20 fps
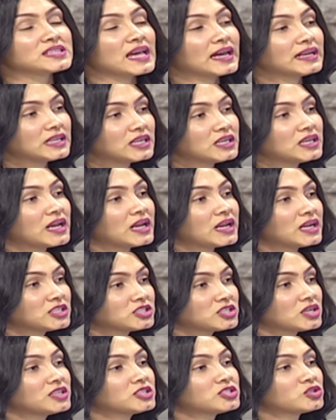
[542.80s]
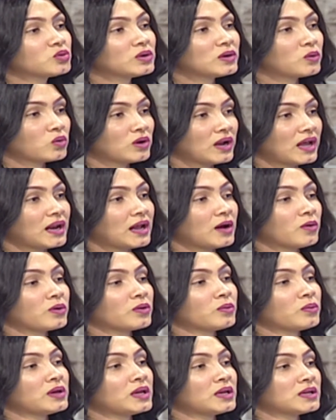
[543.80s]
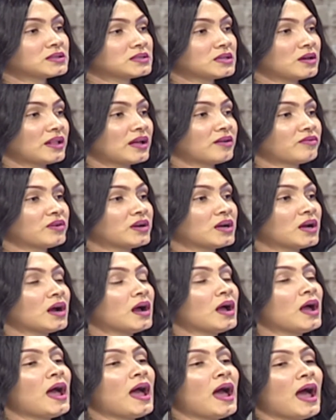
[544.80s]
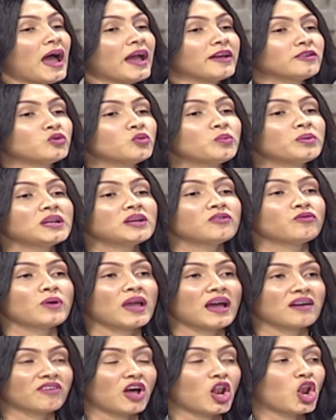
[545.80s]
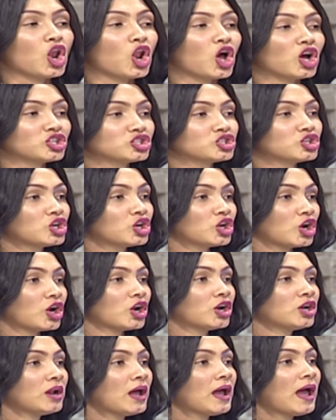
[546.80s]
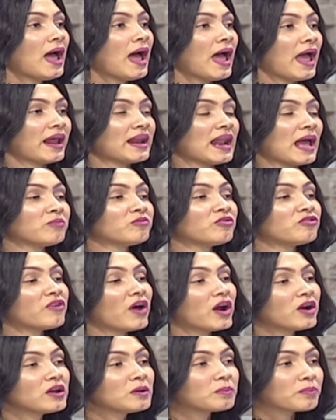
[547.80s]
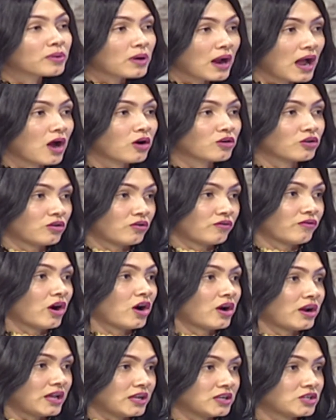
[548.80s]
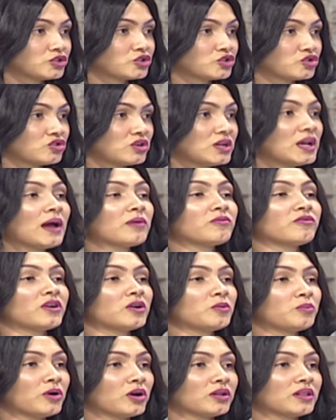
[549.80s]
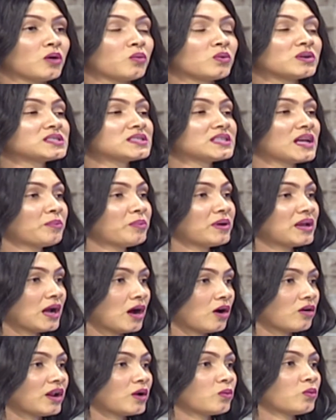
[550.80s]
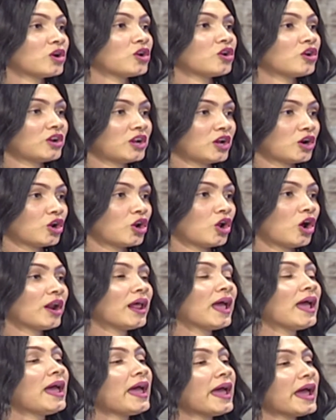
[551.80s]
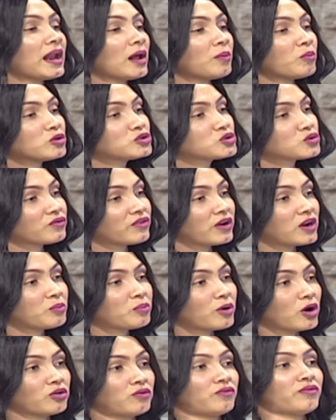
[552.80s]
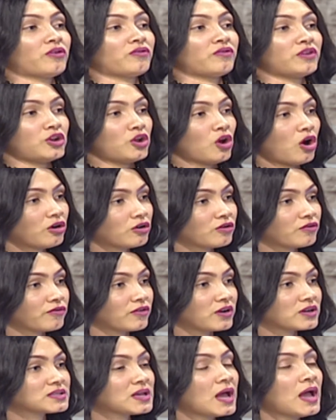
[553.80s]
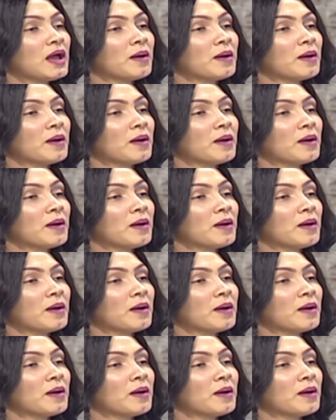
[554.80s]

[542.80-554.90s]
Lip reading: I did initially shoot Ooh La La Wee Wee in South Africa. I do believe we have a lot to learn, and I'm very proud of our industry. I'm very proud that we're stepping out and we're learning a lot, and I'm also very proud of our videographers.